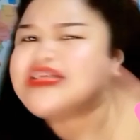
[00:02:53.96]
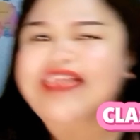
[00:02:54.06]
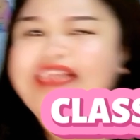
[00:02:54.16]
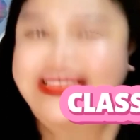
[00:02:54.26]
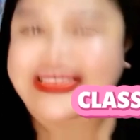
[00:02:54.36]

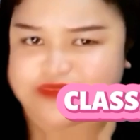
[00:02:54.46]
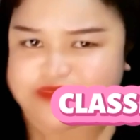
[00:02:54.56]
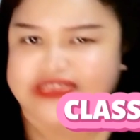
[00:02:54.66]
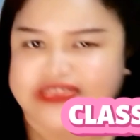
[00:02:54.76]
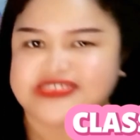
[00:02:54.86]

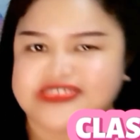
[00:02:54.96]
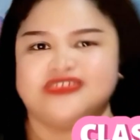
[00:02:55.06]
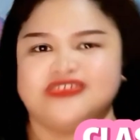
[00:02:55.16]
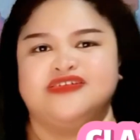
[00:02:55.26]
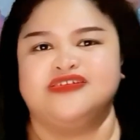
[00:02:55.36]

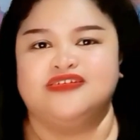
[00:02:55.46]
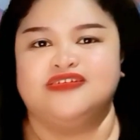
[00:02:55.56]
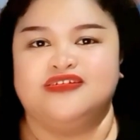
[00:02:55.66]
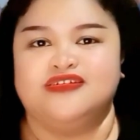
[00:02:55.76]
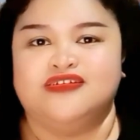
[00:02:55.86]
classmates?
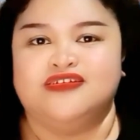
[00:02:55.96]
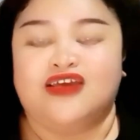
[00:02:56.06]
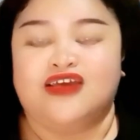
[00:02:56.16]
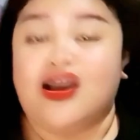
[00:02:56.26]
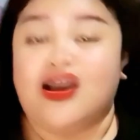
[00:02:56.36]

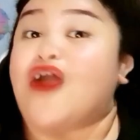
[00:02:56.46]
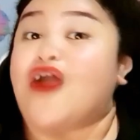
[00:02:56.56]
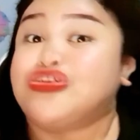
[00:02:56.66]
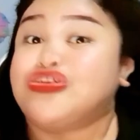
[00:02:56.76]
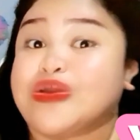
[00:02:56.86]
Are
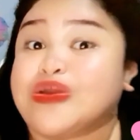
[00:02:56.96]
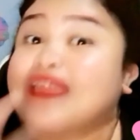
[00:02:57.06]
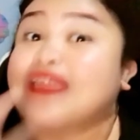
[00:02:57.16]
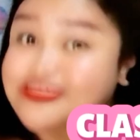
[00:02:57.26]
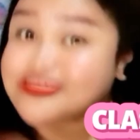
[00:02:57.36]
your
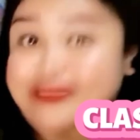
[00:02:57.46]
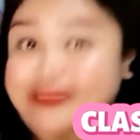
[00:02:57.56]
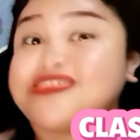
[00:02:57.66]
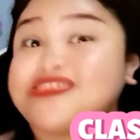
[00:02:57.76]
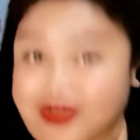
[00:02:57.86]

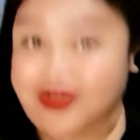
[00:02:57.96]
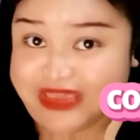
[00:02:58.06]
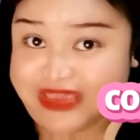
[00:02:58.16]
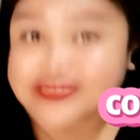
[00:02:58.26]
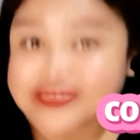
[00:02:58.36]
classmates
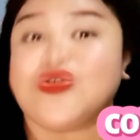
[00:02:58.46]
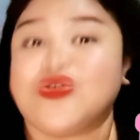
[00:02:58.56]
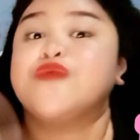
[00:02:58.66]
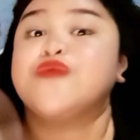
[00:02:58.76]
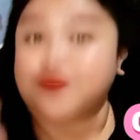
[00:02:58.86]
coming to
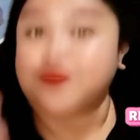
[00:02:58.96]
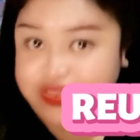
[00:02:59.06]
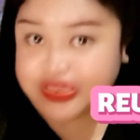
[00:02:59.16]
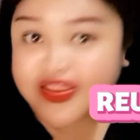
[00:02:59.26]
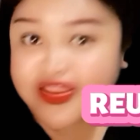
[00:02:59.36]
our
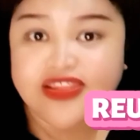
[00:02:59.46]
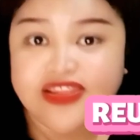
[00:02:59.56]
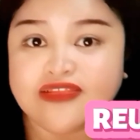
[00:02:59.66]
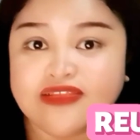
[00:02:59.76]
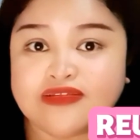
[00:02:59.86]
reunion?
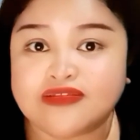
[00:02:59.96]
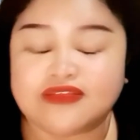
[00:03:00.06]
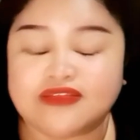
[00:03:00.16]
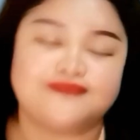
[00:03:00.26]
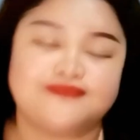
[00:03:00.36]

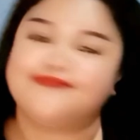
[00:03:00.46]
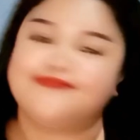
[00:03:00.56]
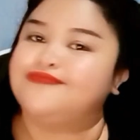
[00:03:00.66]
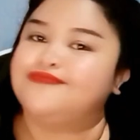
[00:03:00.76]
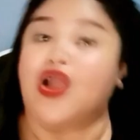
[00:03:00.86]

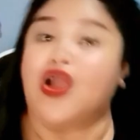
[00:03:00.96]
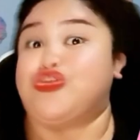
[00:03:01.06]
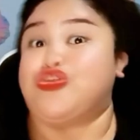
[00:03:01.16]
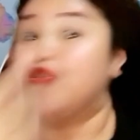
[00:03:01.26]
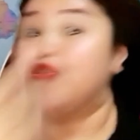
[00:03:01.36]
Are
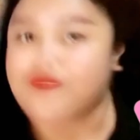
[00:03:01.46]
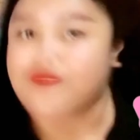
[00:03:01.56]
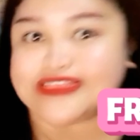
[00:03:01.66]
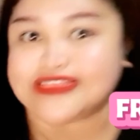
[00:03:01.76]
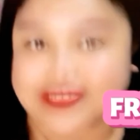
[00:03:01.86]
your
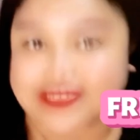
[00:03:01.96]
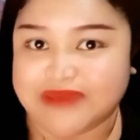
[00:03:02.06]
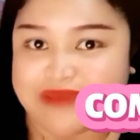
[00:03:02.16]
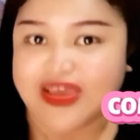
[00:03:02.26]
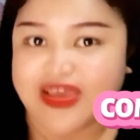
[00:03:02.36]
friends
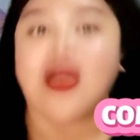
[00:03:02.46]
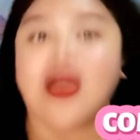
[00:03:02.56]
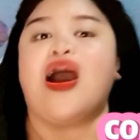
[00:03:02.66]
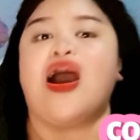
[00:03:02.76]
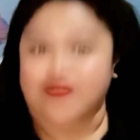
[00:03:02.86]
coming?
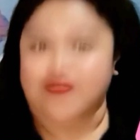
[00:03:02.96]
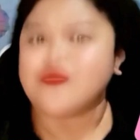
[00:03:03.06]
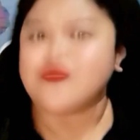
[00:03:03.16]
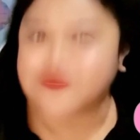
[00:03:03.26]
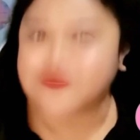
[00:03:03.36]
Are
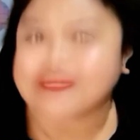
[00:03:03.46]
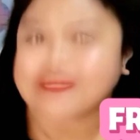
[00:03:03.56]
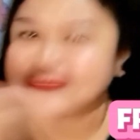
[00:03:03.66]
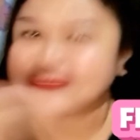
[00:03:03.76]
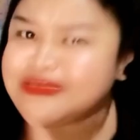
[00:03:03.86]
our
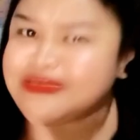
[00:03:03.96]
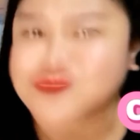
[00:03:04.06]
friends coming